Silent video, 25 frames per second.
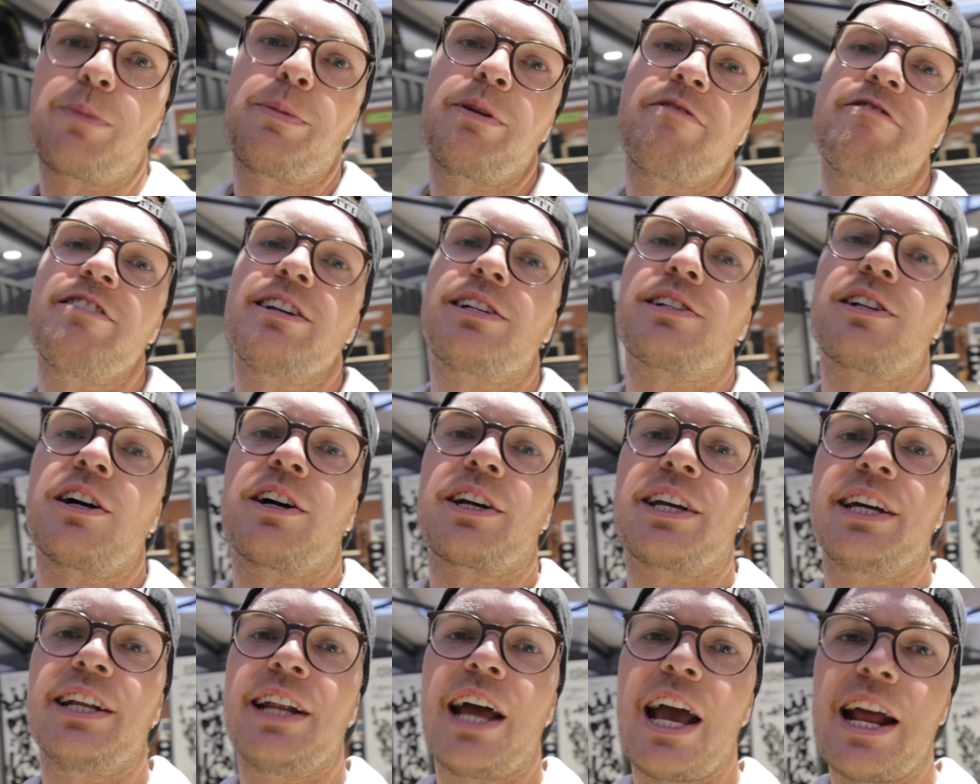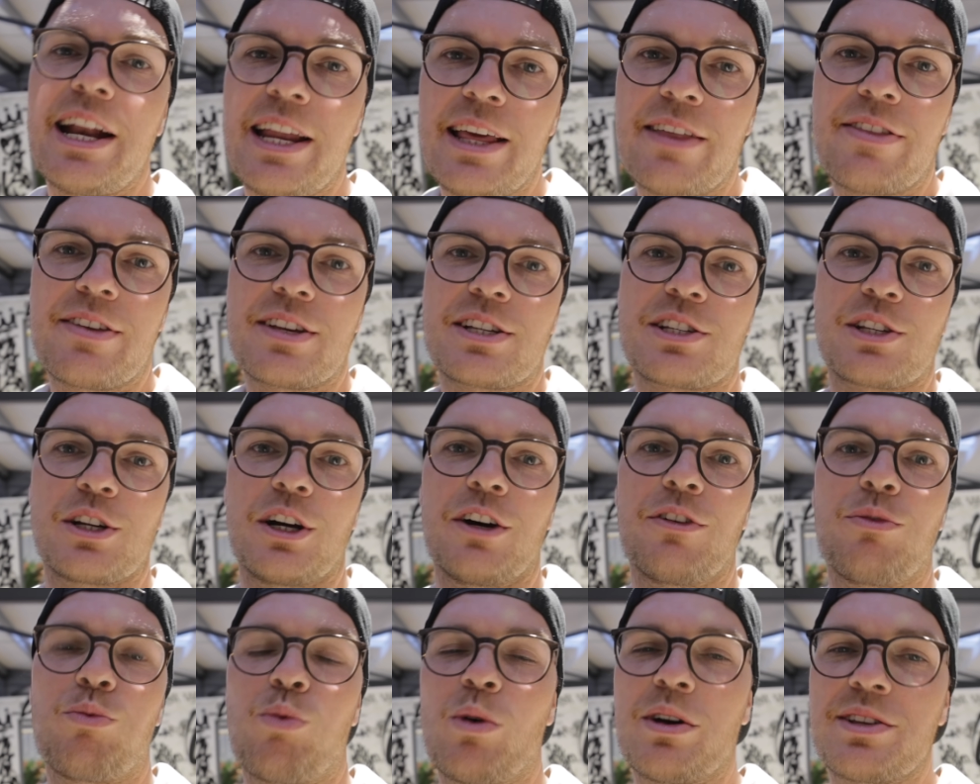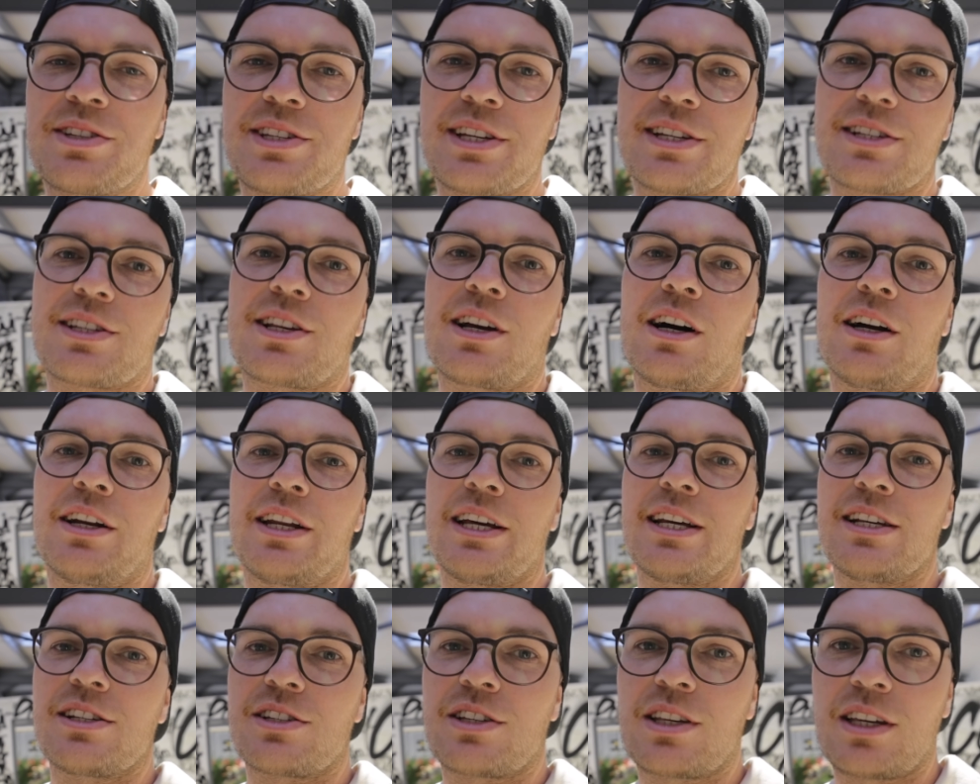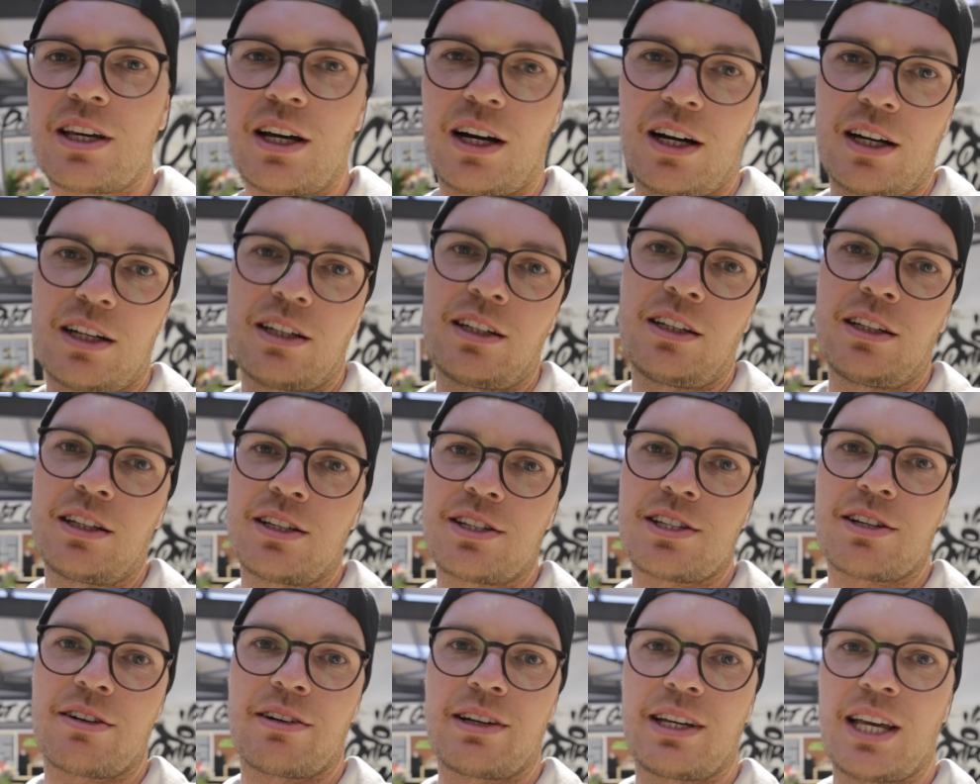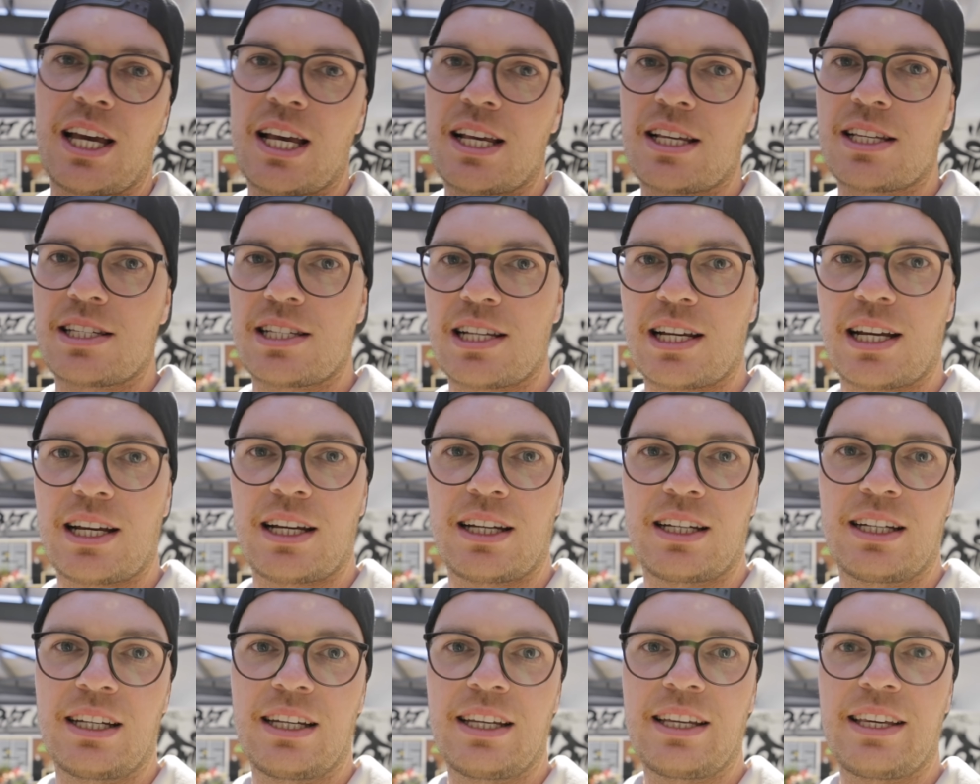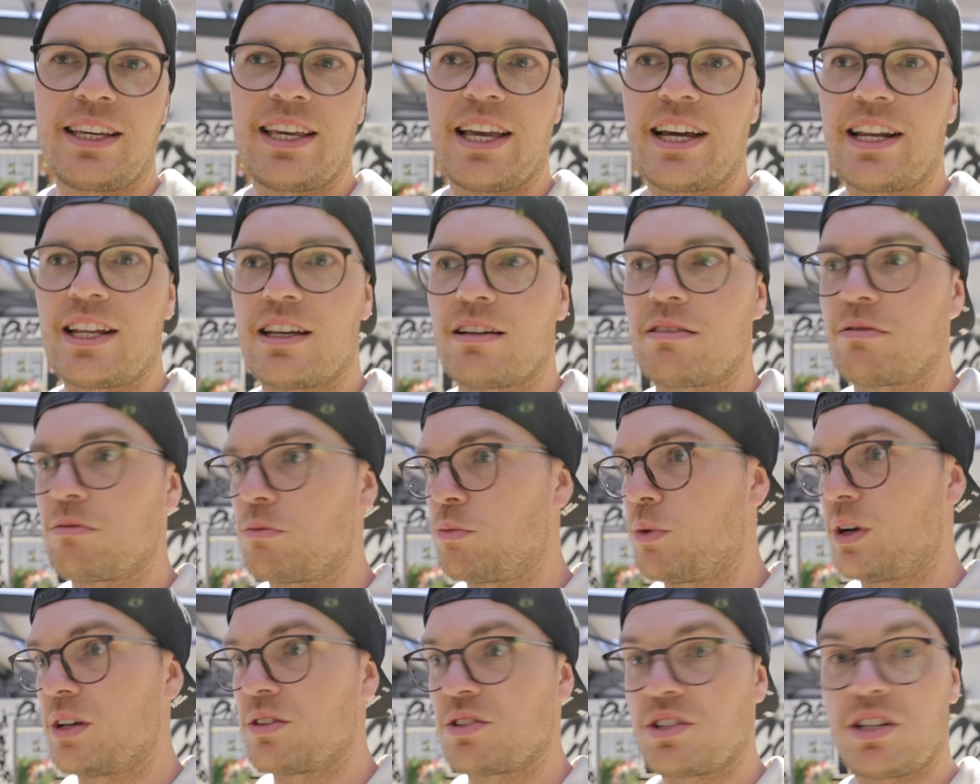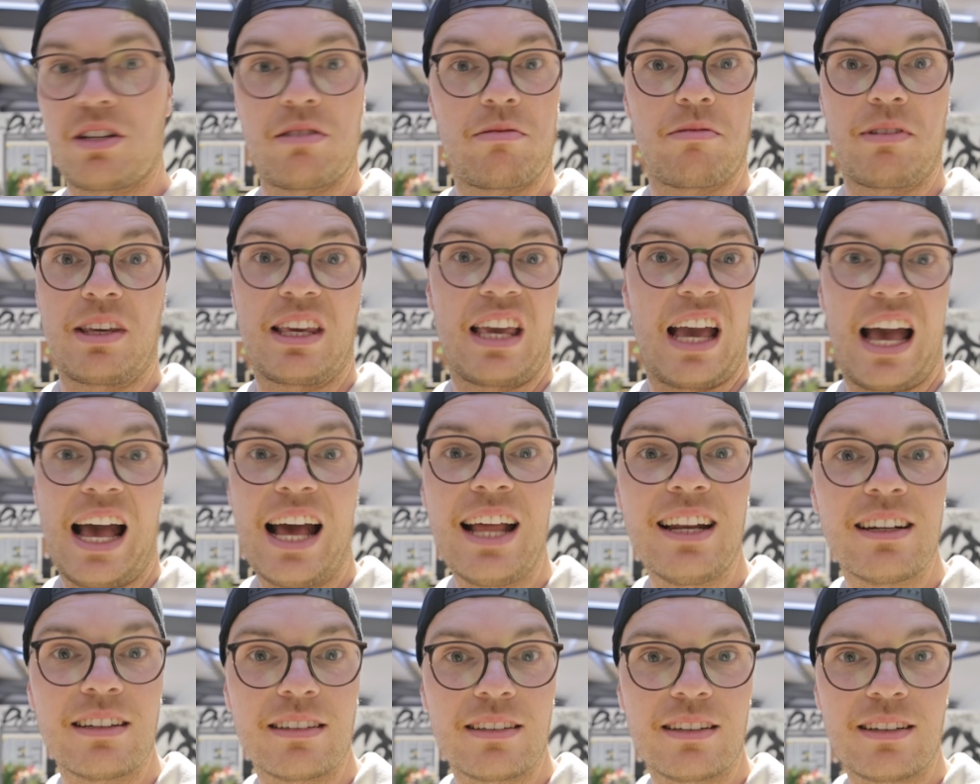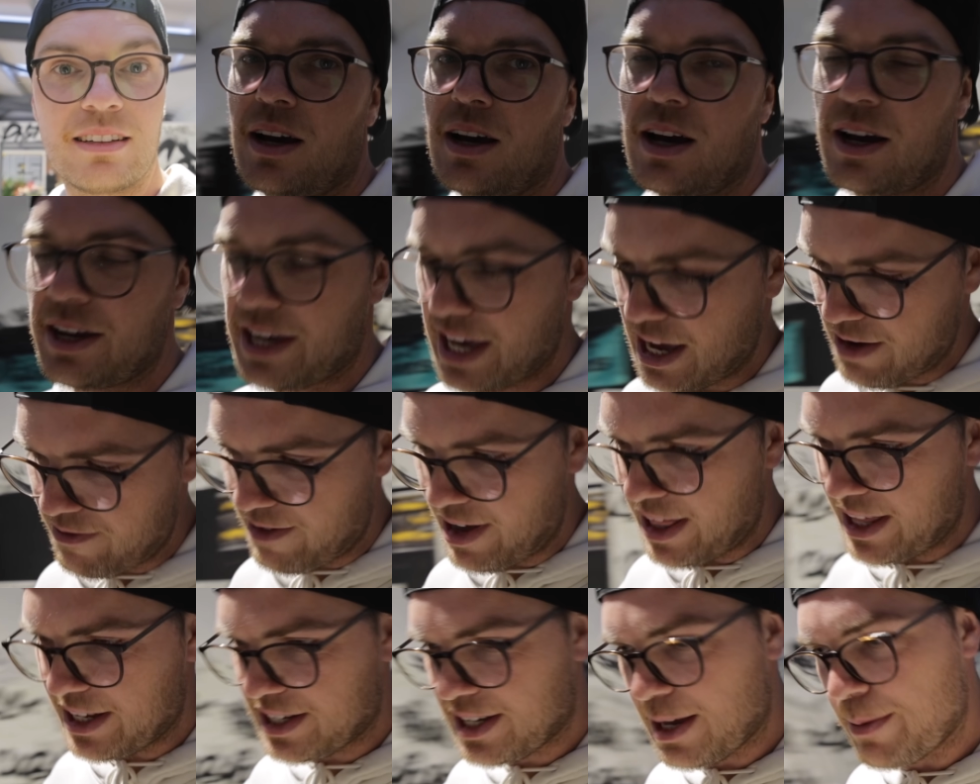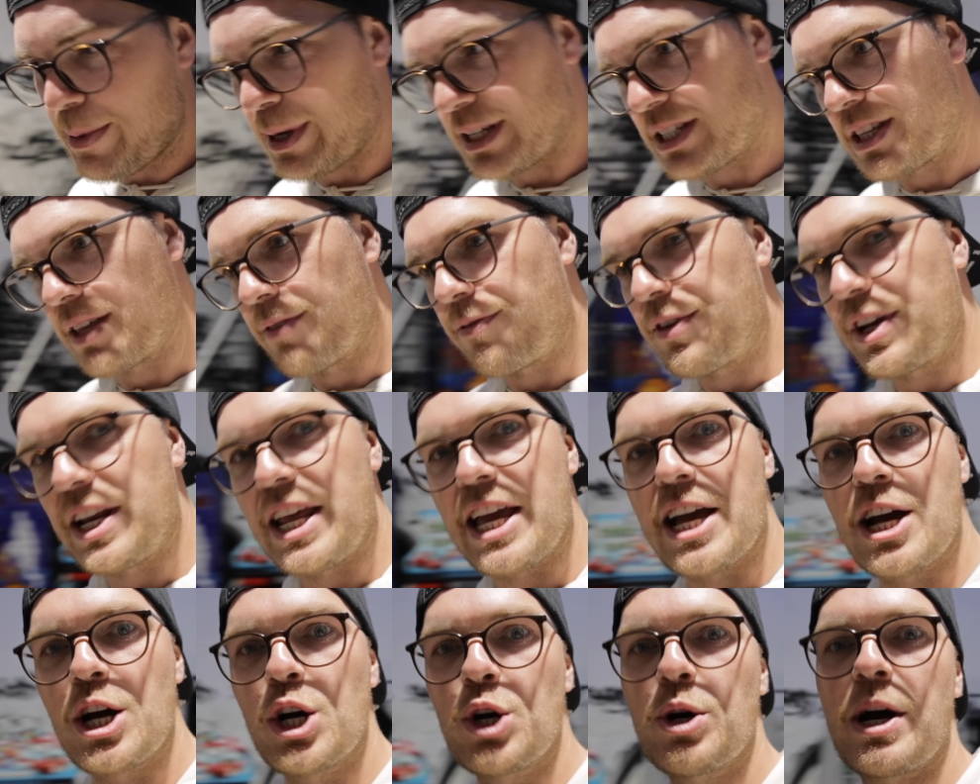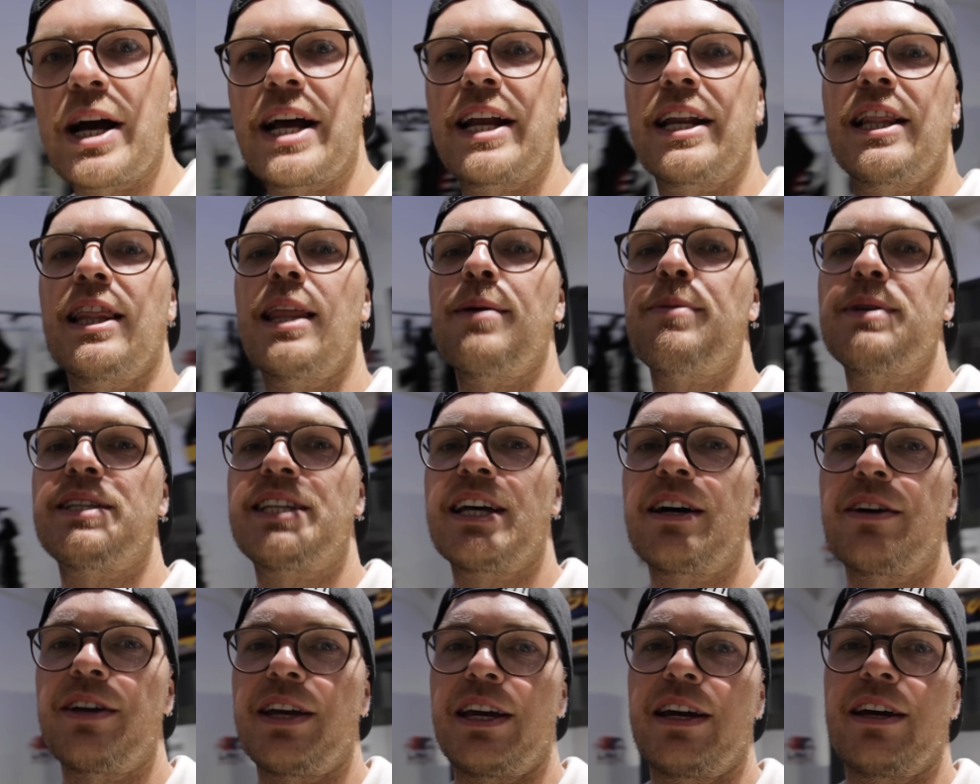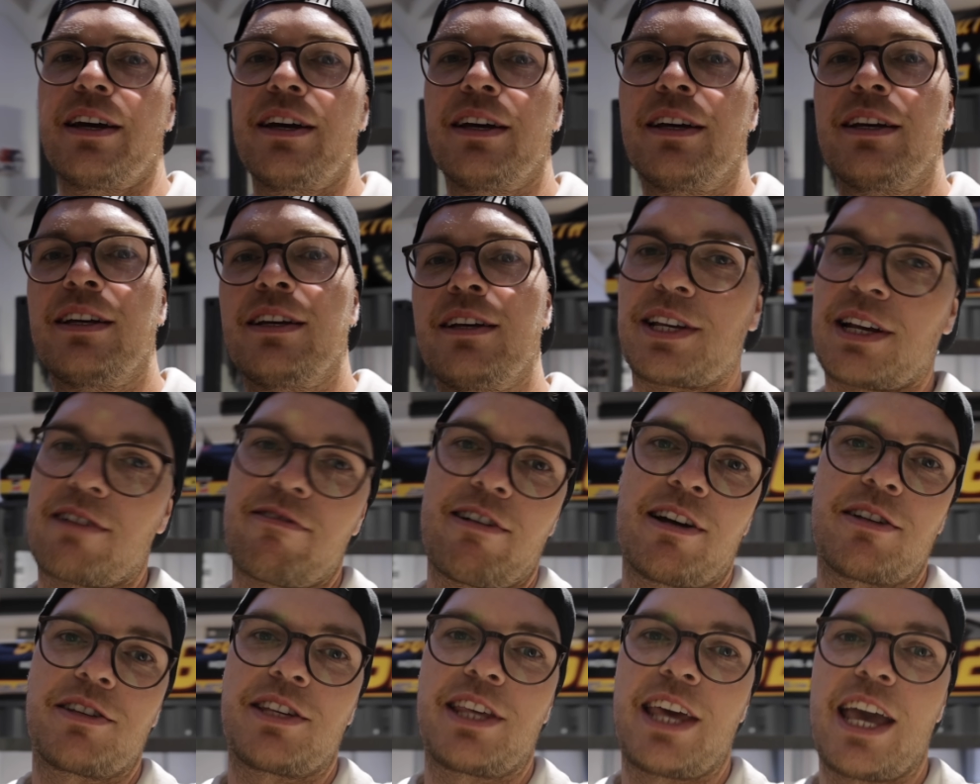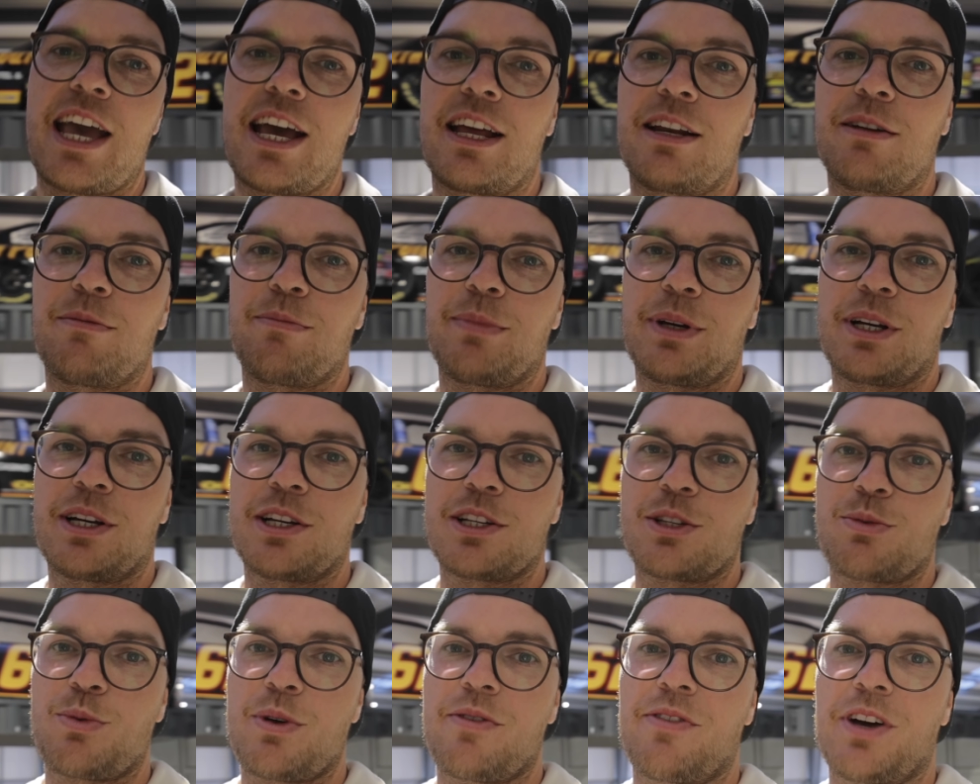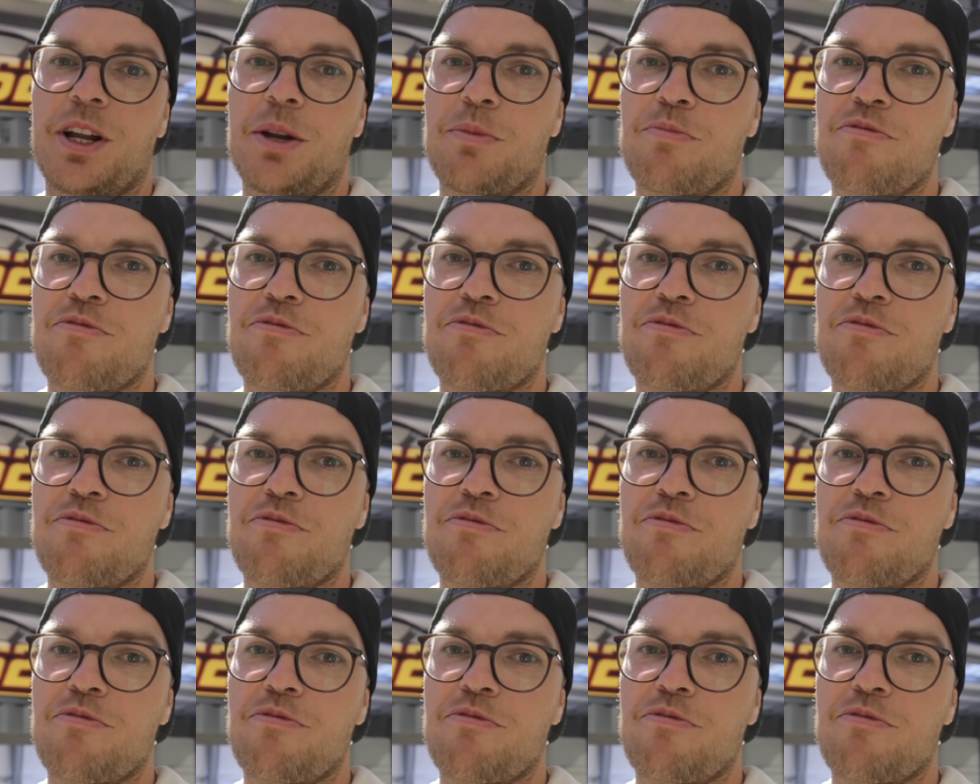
to be restocking any of the stuff. Once it's gone, so I guess get it whilst you can. Okay, right, let's get back to the video, and let me tell you, stick around to the end because we've got a